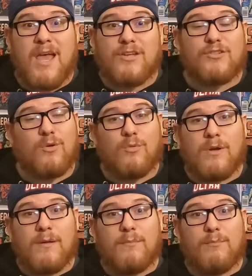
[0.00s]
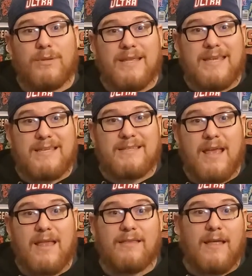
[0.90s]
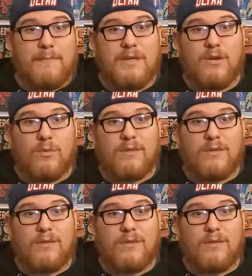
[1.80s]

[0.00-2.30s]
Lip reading: So please let me know